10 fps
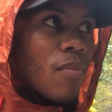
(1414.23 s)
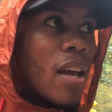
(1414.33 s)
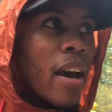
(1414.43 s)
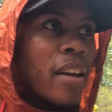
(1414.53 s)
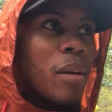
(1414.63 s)

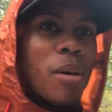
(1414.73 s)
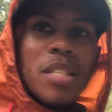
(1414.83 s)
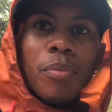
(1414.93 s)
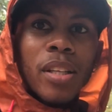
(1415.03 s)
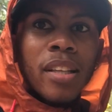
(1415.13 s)
And it
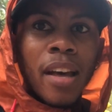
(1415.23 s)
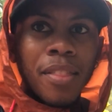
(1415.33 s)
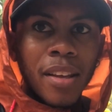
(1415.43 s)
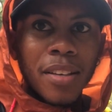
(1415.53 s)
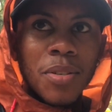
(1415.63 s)
wasn't really that
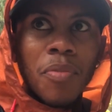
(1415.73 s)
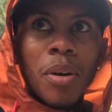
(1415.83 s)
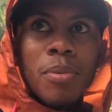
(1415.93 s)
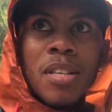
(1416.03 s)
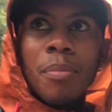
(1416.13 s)
thick, so if there
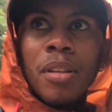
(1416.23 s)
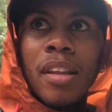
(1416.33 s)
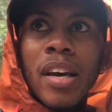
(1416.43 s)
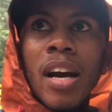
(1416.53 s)
was something there,